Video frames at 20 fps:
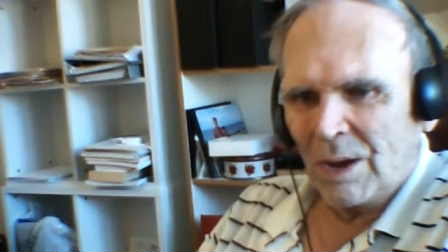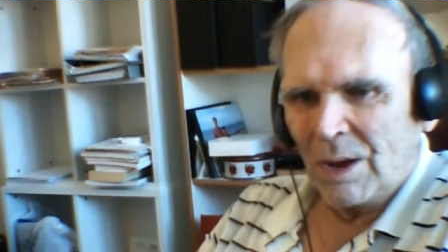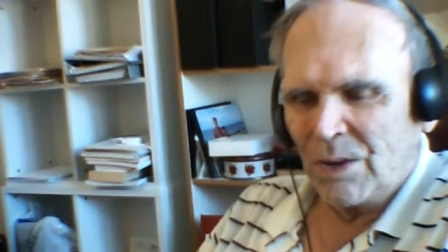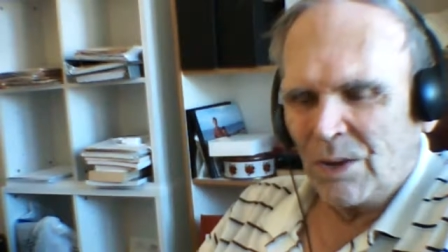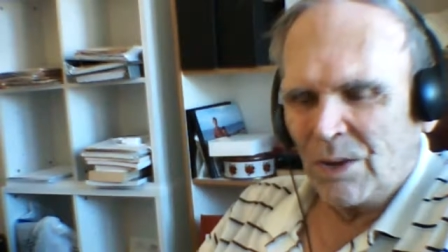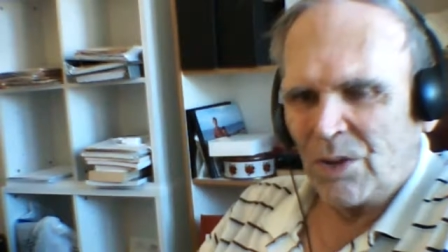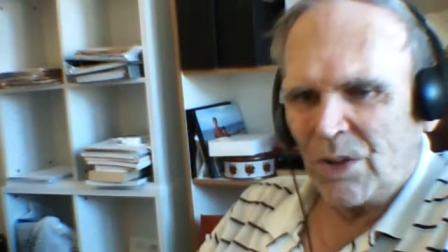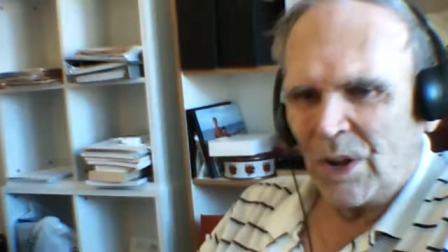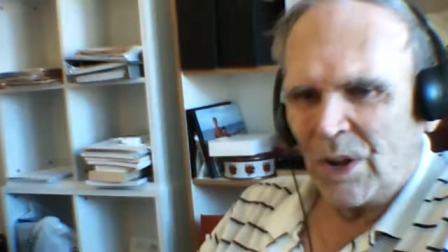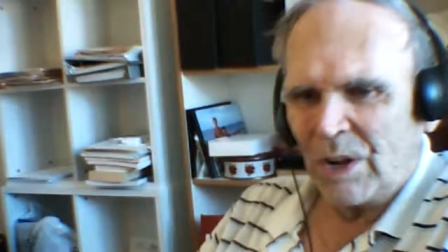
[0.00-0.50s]

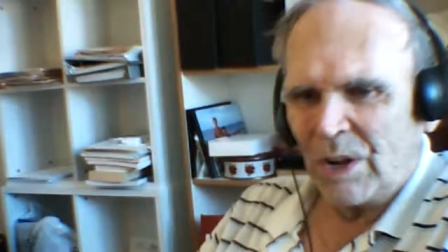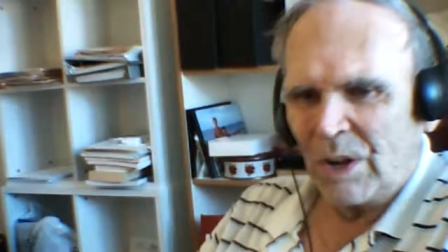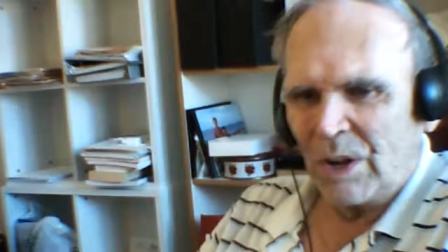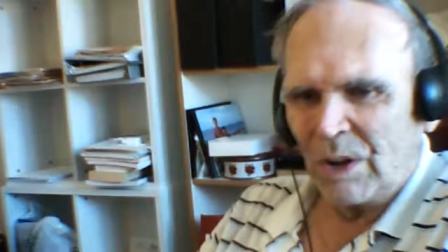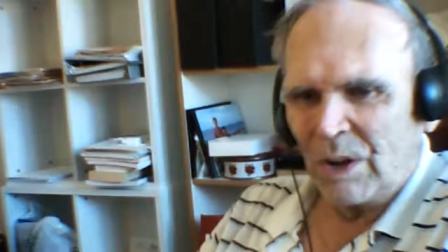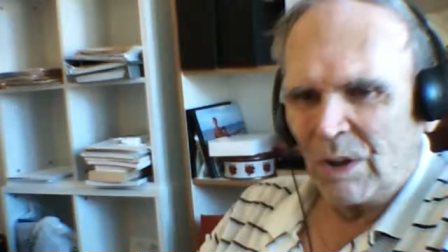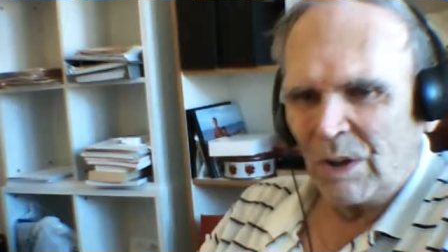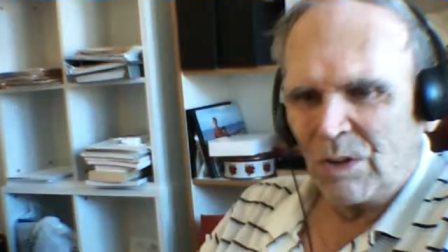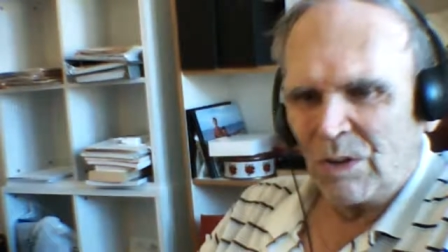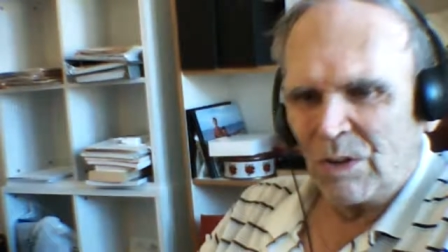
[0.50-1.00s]
study
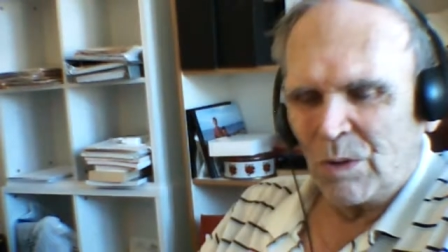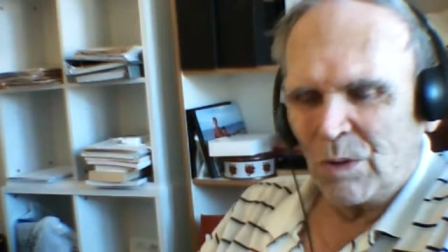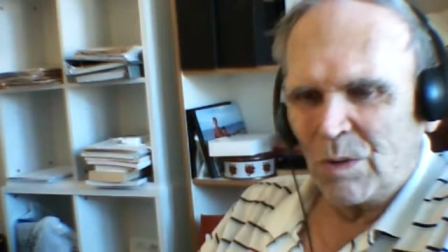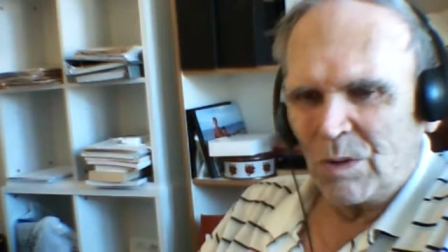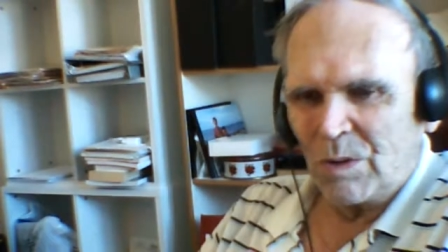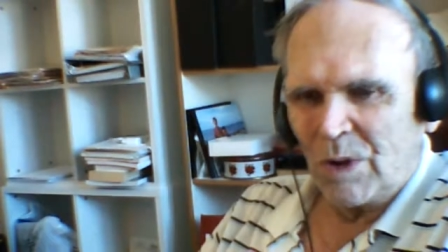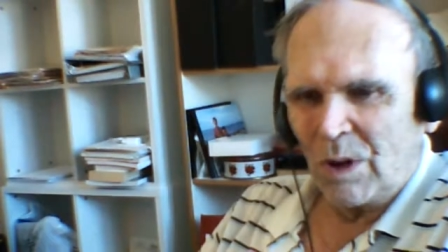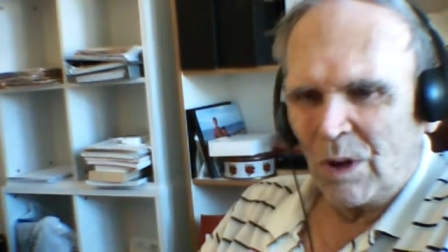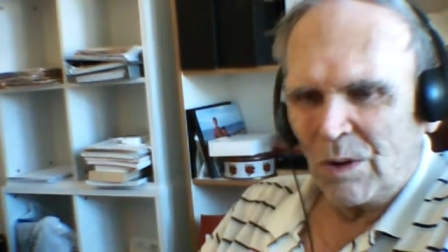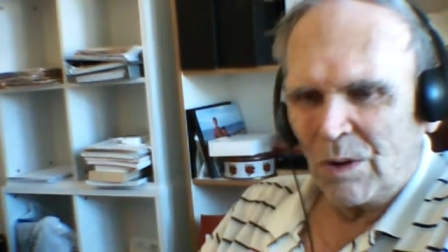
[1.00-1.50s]
as a
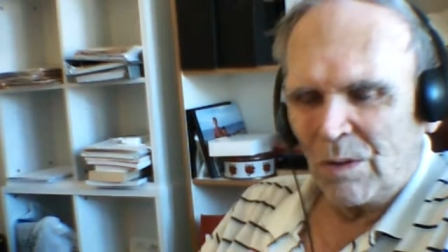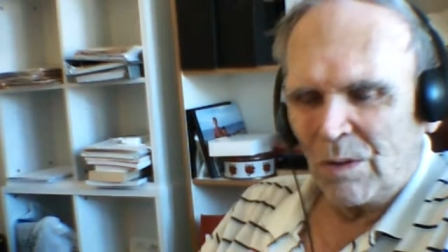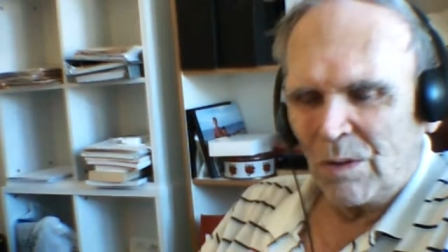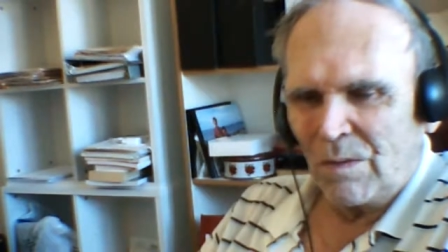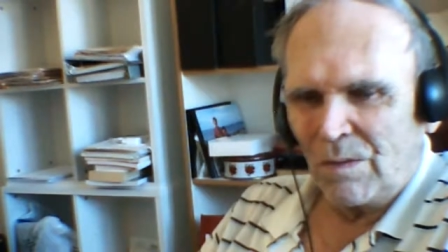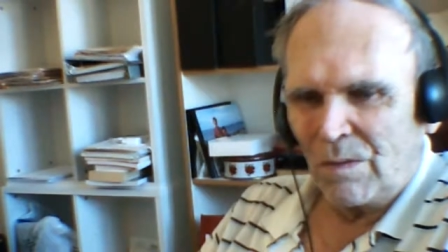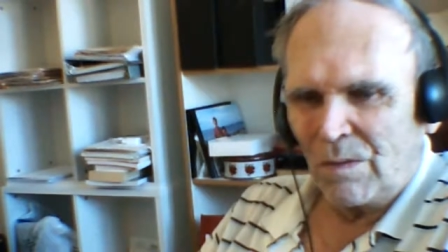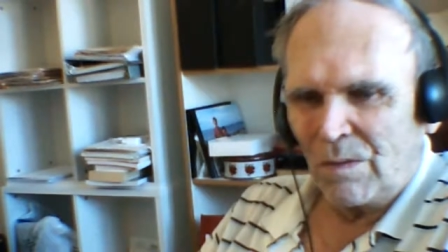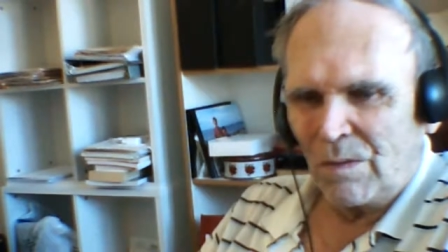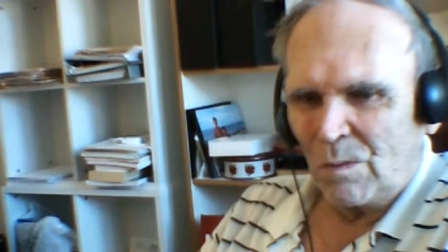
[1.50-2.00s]
result
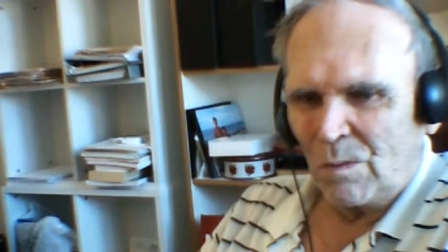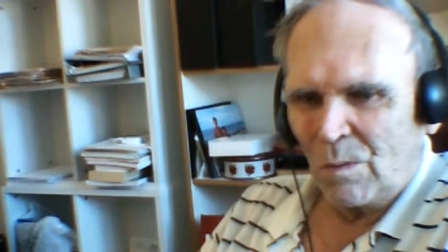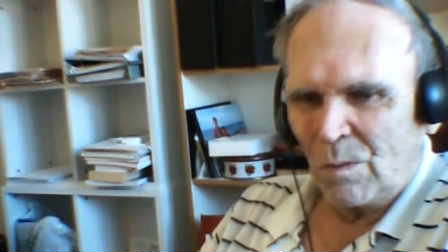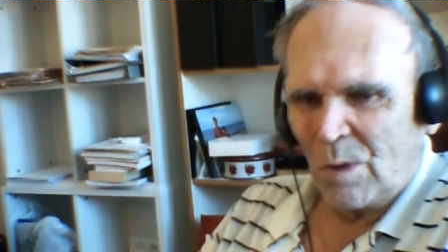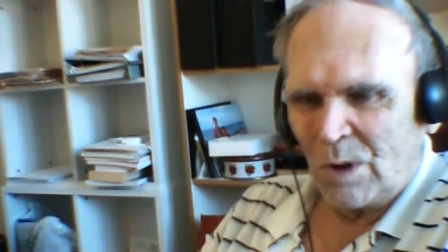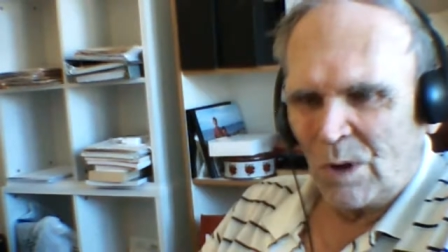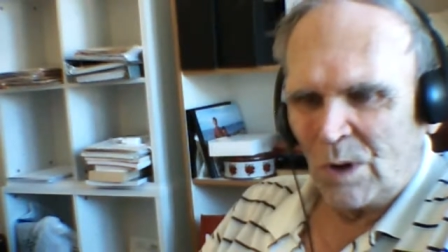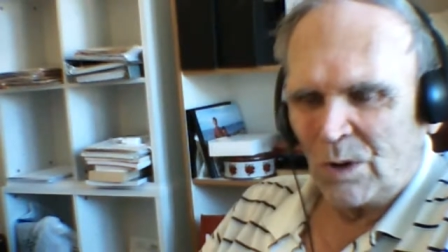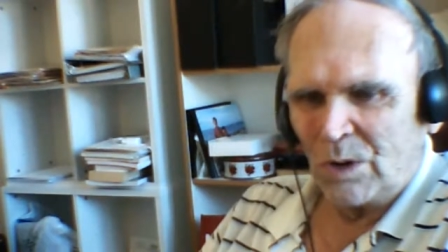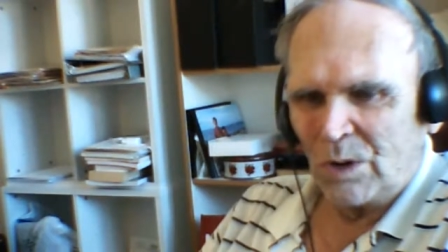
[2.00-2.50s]
of
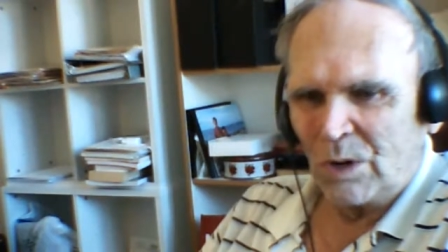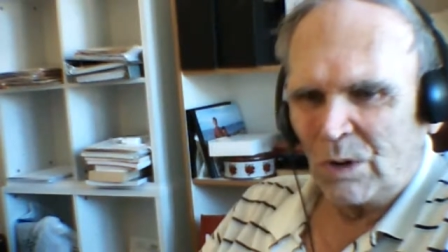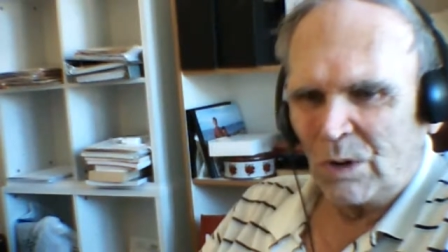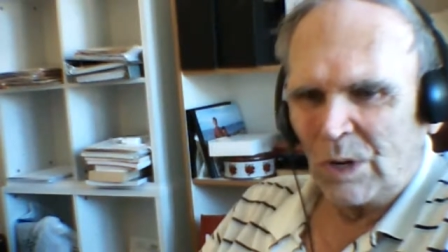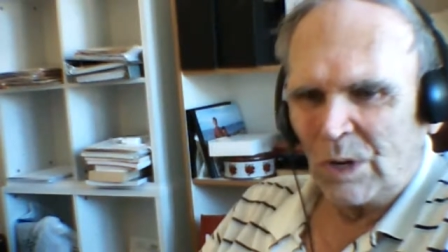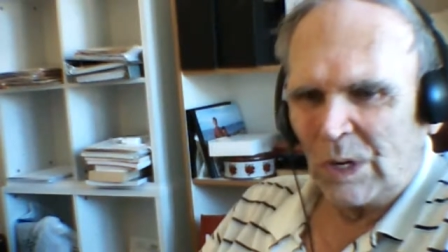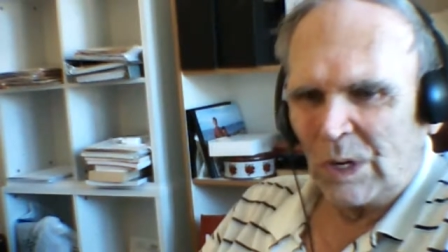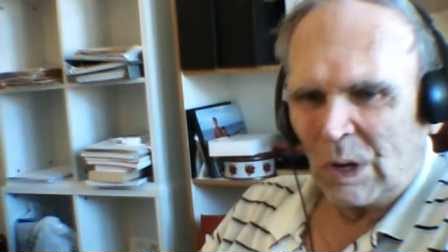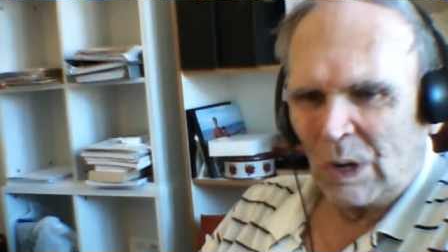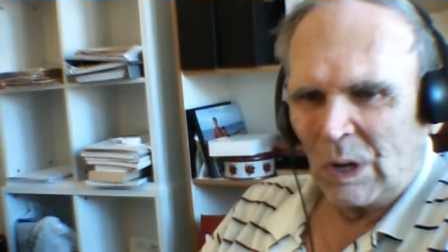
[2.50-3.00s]
what you're doing?